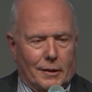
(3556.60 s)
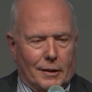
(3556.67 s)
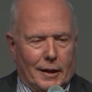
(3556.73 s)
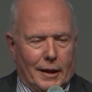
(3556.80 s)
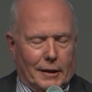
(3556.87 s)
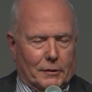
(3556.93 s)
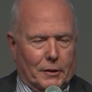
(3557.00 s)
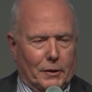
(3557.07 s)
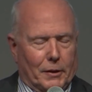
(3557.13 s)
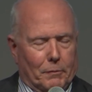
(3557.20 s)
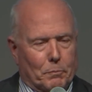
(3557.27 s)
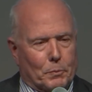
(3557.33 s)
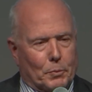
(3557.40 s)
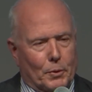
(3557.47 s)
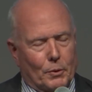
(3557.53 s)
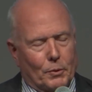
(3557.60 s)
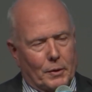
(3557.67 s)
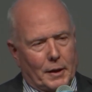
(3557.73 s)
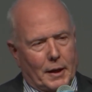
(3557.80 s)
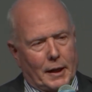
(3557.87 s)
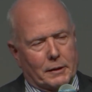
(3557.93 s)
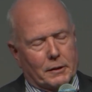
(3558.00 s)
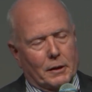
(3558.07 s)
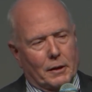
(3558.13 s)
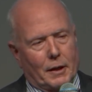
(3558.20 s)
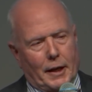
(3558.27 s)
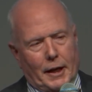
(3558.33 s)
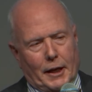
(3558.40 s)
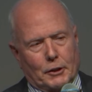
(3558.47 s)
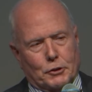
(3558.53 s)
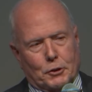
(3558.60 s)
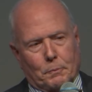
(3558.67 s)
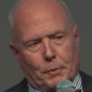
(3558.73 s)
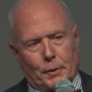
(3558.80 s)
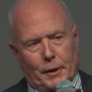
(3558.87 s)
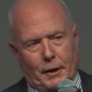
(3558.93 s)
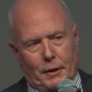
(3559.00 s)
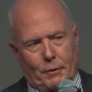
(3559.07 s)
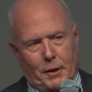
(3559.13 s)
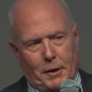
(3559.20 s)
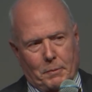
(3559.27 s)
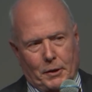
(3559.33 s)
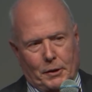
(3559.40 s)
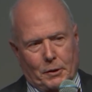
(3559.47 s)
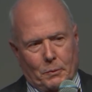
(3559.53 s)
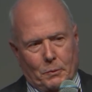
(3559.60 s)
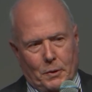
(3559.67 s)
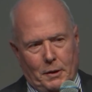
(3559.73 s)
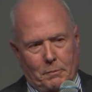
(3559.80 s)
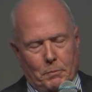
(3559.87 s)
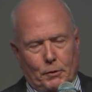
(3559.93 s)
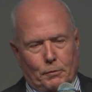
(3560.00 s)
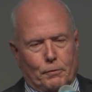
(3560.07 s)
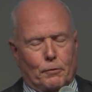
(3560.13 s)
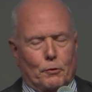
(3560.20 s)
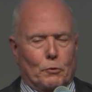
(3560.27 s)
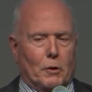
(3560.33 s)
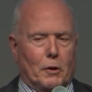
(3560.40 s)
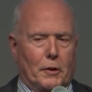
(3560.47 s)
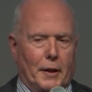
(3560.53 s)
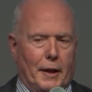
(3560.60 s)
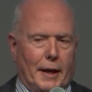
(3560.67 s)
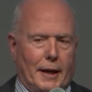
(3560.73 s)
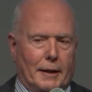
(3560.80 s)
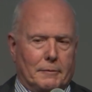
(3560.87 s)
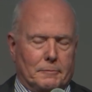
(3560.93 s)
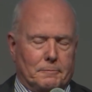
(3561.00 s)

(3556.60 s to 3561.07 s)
at not the last plenary, but the one before that,